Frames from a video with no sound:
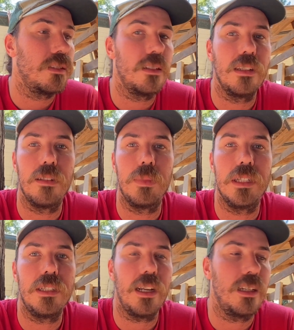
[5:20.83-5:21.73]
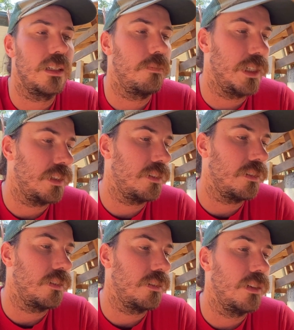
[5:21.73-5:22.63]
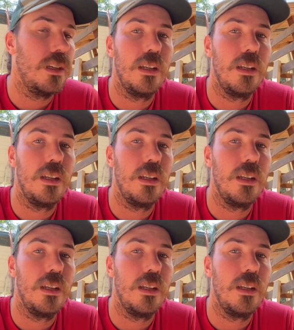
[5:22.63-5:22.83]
you need to be checking to make sure